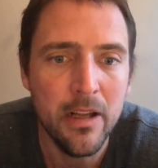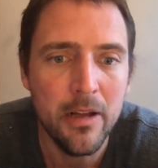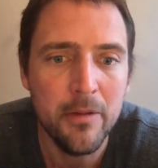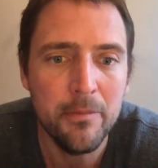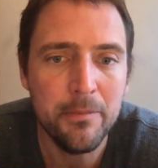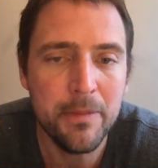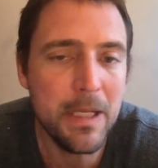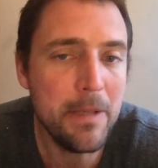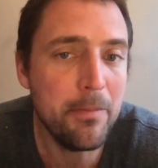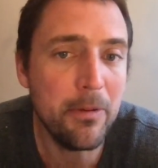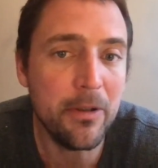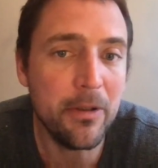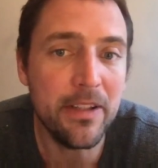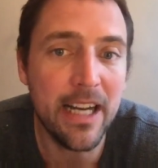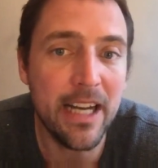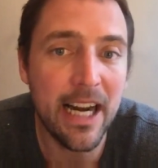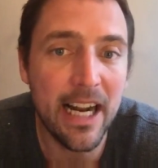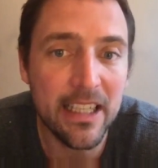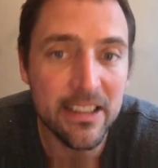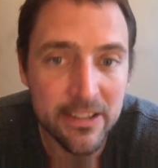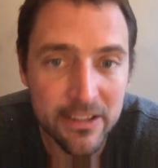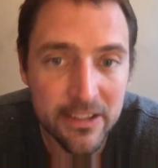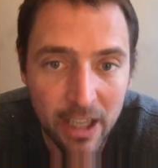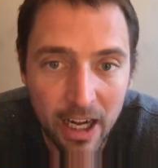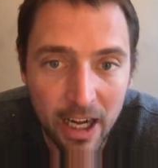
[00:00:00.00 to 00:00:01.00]
People that I
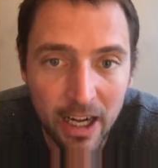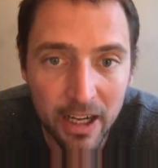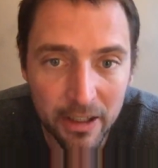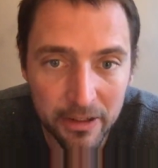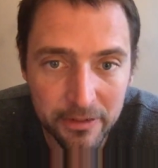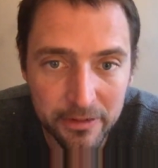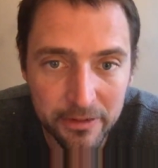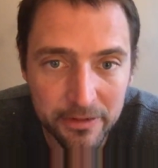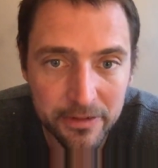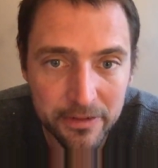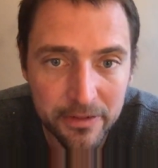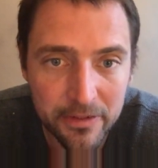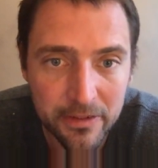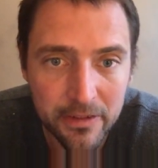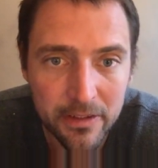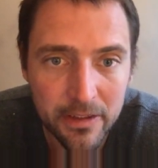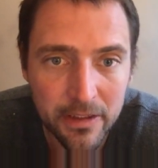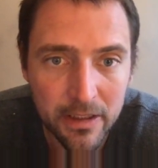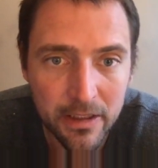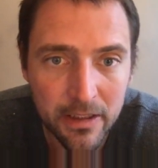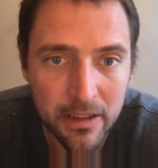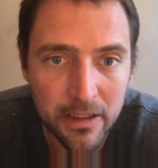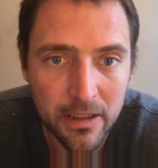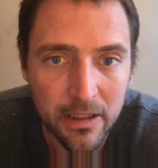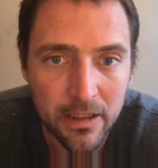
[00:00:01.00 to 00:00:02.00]
love
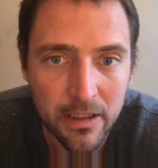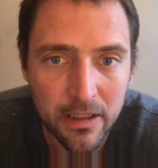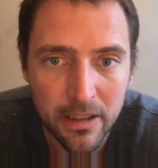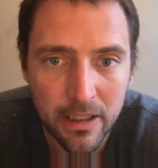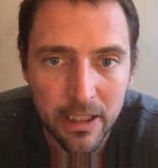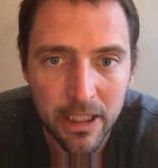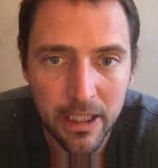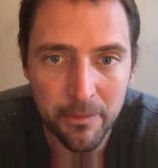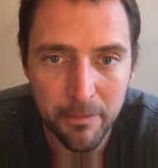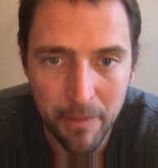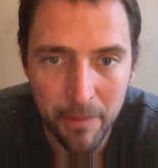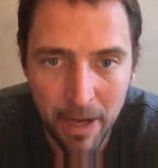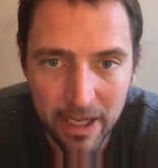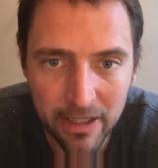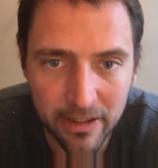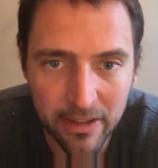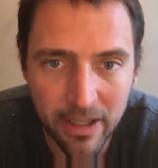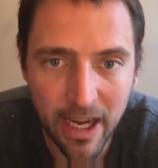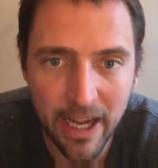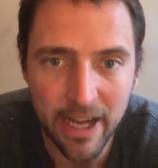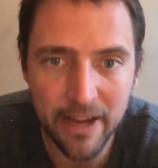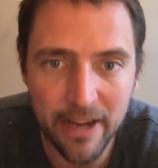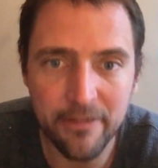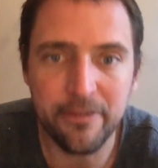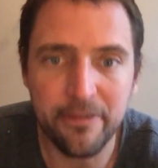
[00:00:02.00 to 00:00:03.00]
in my
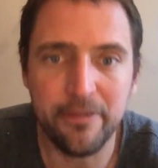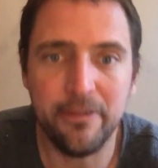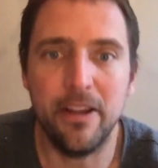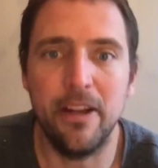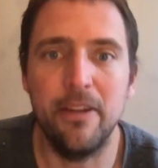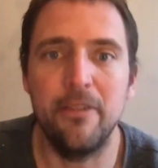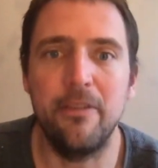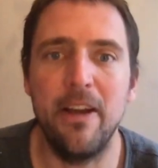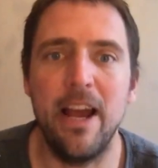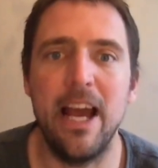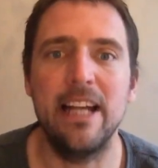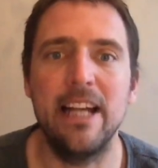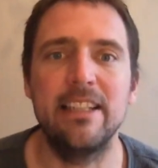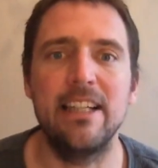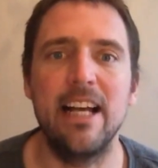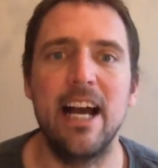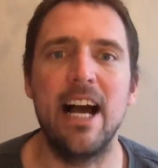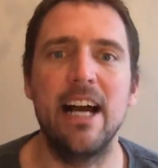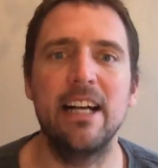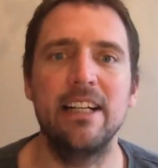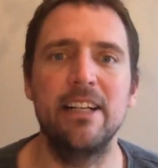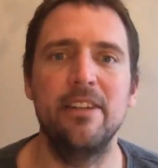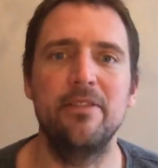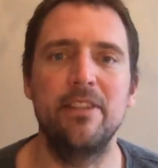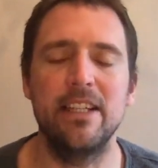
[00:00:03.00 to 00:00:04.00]
life have had
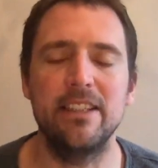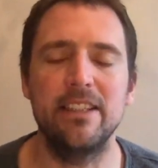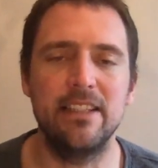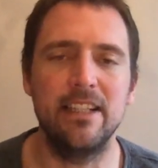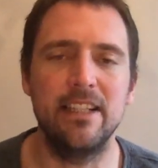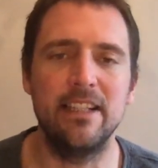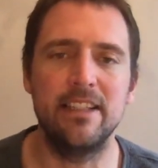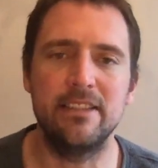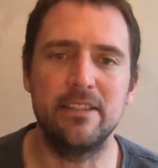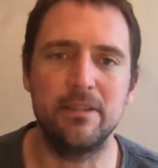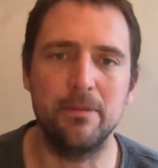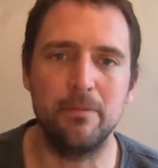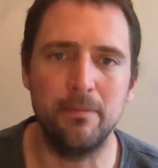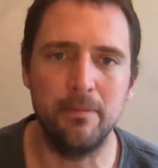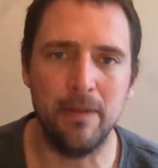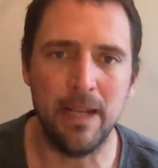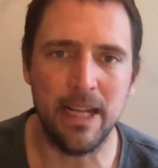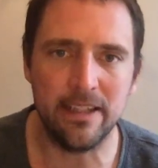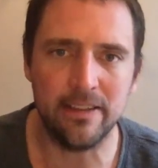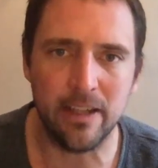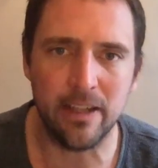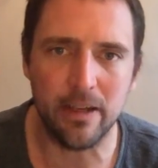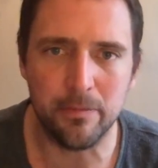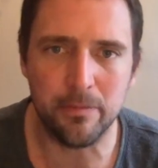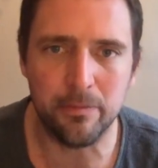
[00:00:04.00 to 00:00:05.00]
cognitive dissonance
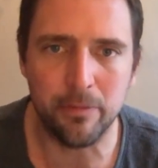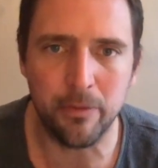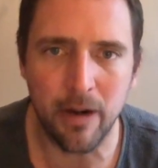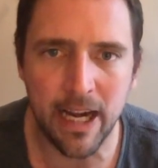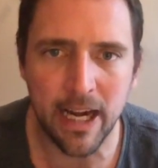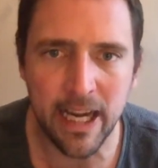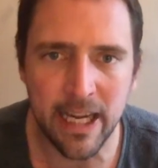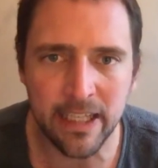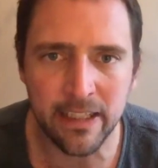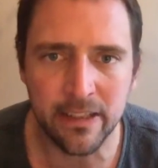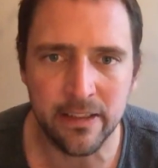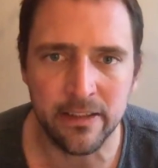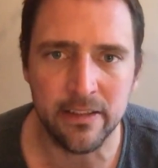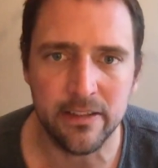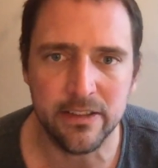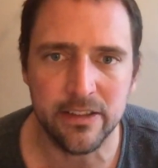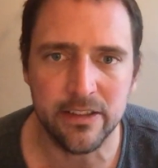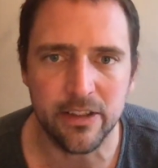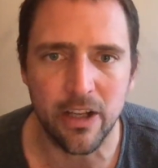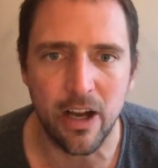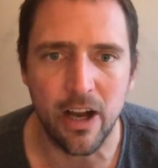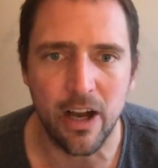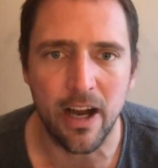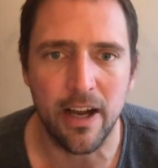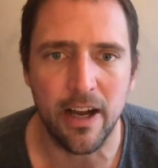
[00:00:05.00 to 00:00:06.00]
make their brain
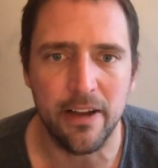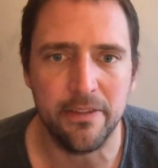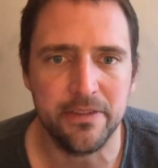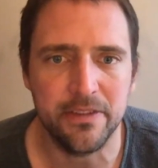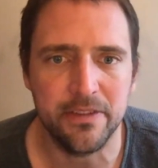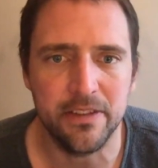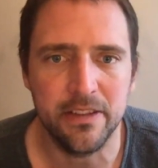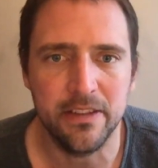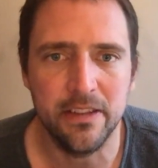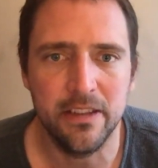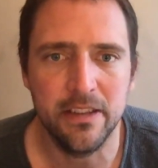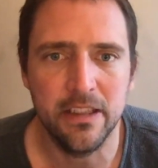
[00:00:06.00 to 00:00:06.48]
soft.